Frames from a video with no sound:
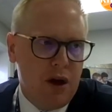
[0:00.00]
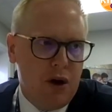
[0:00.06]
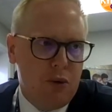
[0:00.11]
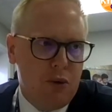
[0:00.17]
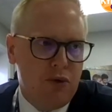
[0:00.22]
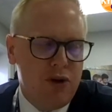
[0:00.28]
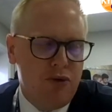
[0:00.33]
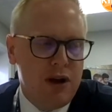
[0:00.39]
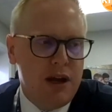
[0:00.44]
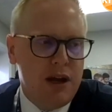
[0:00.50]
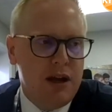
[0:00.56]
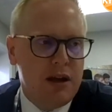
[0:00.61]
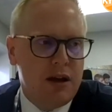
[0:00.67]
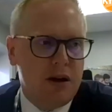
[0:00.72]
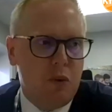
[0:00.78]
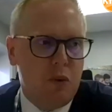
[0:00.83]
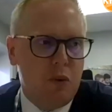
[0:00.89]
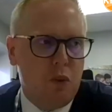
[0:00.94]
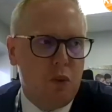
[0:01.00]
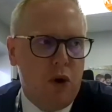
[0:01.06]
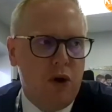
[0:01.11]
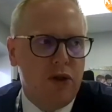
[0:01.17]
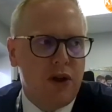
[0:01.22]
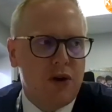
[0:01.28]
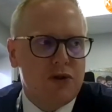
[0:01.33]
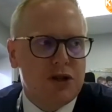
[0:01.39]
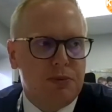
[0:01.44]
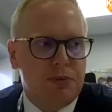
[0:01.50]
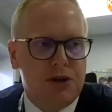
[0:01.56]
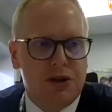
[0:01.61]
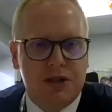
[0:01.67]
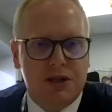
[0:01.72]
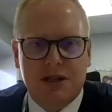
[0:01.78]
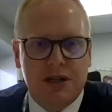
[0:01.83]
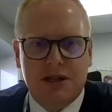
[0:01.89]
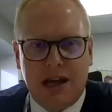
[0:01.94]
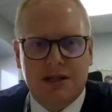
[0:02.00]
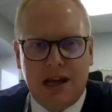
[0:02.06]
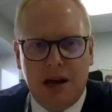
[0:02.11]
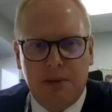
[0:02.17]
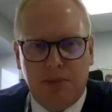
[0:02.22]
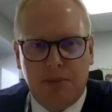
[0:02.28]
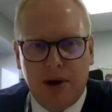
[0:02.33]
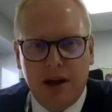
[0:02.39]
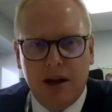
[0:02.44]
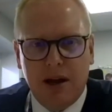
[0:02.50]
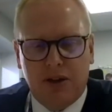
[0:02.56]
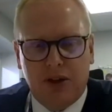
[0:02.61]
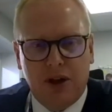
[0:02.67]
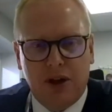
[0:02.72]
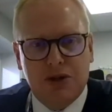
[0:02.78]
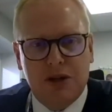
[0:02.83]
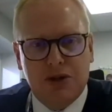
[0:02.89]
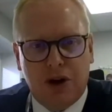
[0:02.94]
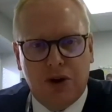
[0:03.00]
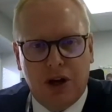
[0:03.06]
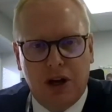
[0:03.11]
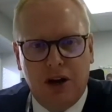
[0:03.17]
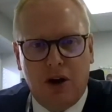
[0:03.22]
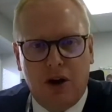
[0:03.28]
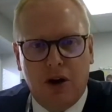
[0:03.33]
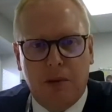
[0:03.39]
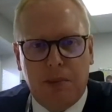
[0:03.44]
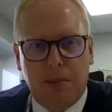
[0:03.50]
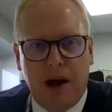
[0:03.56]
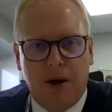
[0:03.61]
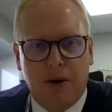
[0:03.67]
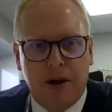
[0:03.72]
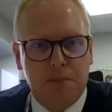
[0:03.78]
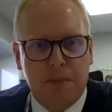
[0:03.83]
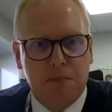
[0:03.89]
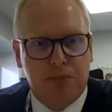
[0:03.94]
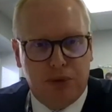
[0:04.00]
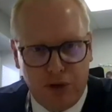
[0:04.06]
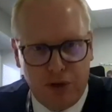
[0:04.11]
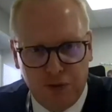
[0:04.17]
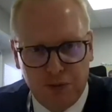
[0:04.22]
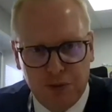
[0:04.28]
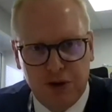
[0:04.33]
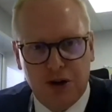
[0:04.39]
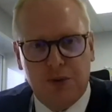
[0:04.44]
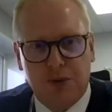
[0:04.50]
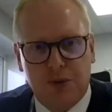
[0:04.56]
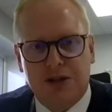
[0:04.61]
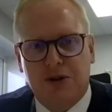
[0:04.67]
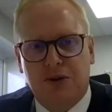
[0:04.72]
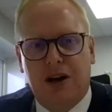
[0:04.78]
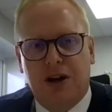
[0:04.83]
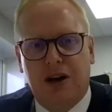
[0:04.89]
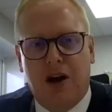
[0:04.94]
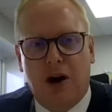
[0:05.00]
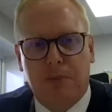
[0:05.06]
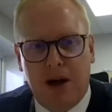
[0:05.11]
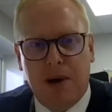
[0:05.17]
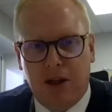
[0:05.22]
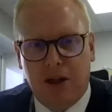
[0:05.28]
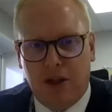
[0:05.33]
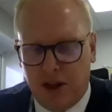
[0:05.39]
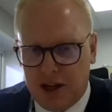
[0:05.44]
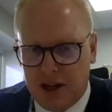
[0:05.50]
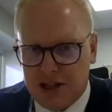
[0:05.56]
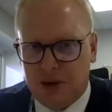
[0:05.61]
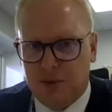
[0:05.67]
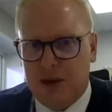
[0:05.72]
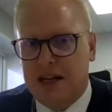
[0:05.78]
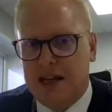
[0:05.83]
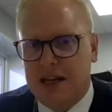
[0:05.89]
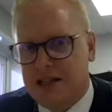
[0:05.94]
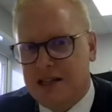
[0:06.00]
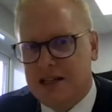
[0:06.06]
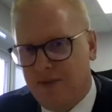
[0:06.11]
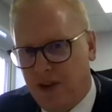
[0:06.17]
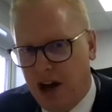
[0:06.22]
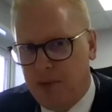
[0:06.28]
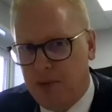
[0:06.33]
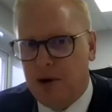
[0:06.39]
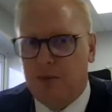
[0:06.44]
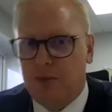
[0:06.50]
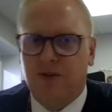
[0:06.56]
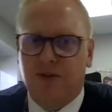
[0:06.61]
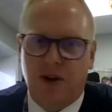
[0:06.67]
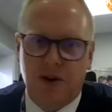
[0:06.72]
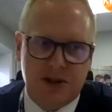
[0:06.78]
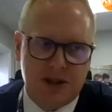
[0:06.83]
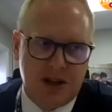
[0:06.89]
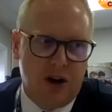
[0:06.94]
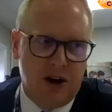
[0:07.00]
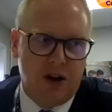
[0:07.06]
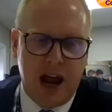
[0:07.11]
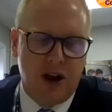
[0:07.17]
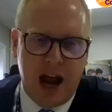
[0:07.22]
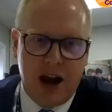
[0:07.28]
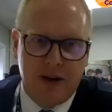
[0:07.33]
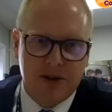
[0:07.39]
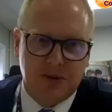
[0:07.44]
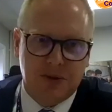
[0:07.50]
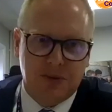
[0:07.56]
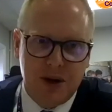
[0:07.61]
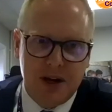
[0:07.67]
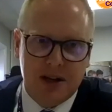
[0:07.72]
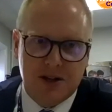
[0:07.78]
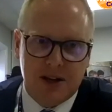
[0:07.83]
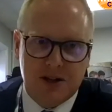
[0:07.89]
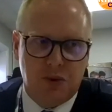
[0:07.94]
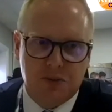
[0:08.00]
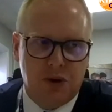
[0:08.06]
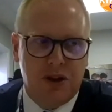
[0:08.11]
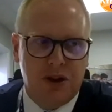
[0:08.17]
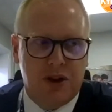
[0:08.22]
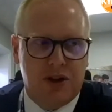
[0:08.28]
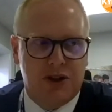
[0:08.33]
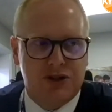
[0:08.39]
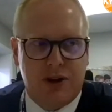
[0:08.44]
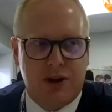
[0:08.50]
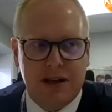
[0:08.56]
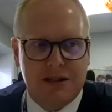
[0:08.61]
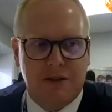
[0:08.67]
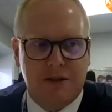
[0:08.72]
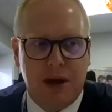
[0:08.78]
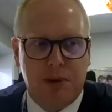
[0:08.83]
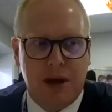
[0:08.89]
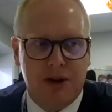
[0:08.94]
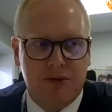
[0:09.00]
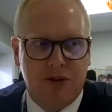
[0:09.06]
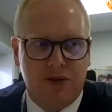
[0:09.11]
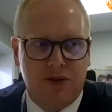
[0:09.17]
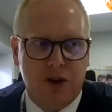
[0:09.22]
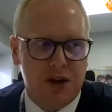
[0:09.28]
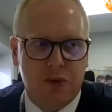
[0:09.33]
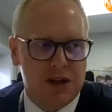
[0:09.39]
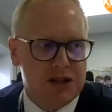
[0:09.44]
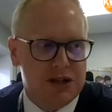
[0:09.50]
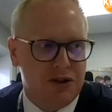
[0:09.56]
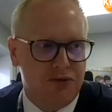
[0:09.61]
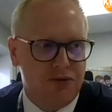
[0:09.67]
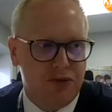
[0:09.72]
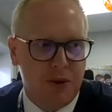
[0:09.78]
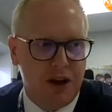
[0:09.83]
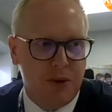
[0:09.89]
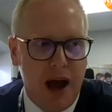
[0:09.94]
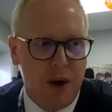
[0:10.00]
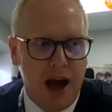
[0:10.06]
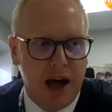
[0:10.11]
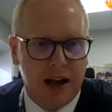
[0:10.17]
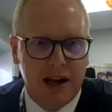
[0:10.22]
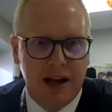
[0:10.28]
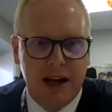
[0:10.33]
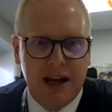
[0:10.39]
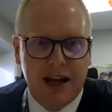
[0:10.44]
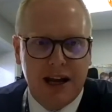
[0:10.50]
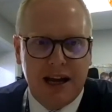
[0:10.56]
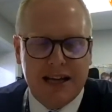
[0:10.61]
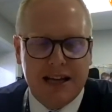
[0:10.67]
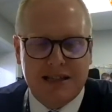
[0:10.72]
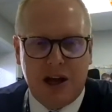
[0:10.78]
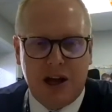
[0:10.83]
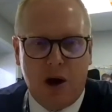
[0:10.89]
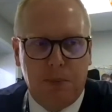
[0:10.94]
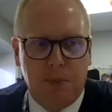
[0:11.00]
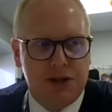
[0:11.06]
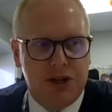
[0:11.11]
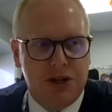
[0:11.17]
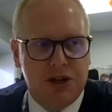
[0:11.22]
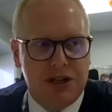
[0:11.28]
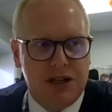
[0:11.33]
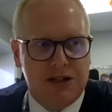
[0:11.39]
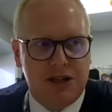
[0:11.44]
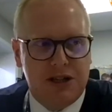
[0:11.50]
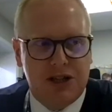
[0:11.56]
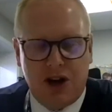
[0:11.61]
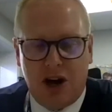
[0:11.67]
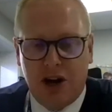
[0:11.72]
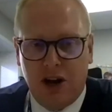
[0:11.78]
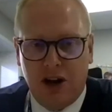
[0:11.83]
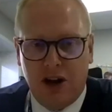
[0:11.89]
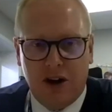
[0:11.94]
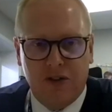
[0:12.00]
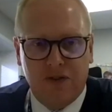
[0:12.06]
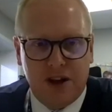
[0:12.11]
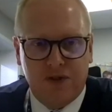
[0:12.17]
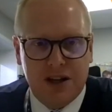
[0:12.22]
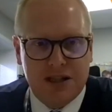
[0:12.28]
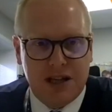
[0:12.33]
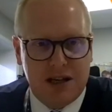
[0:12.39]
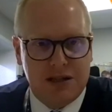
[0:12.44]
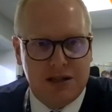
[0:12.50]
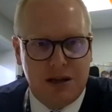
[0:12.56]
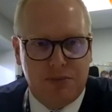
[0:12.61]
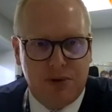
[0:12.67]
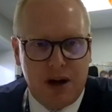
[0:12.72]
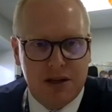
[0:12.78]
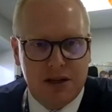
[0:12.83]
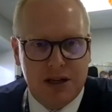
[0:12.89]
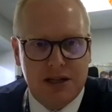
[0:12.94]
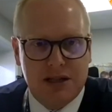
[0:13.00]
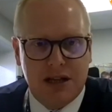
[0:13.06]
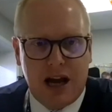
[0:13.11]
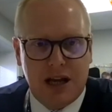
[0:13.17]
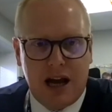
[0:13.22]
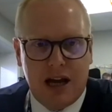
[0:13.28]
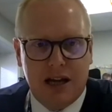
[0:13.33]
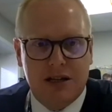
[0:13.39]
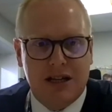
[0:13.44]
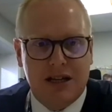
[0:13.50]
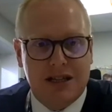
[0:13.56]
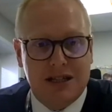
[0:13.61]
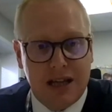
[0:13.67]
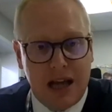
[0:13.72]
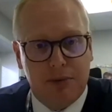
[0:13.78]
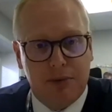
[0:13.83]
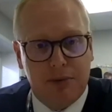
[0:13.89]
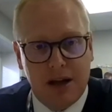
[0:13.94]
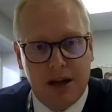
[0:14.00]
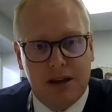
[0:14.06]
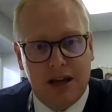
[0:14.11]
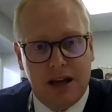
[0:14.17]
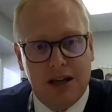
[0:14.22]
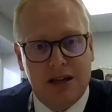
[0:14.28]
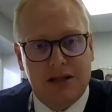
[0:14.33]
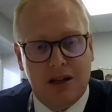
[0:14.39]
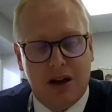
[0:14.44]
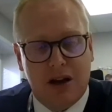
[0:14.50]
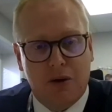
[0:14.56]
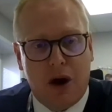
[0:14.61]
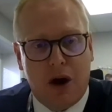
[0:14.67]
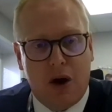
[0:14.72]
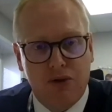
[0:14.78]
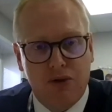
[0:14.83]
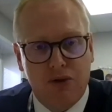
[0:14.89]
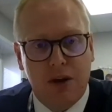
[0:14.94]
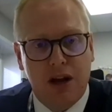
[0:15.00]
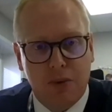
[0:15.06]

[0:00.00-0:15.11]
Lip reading: We really want those opportunities to celebrate. I think we talk a lot about improvement, and we talk a lot about the things that we need to develop, and we focus a lot on areas of weakness. One of the strengths of peer review, when it's done really well, is that opportunity to shine a light on fantastic practice and to celebrate things that are really